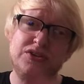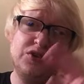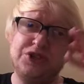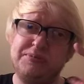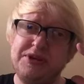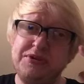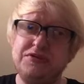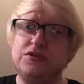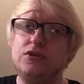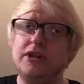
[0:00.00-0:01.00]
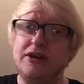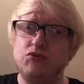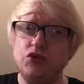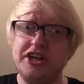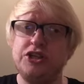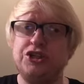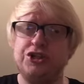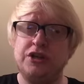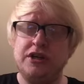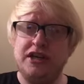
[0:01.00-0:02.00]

such a beautiful and rich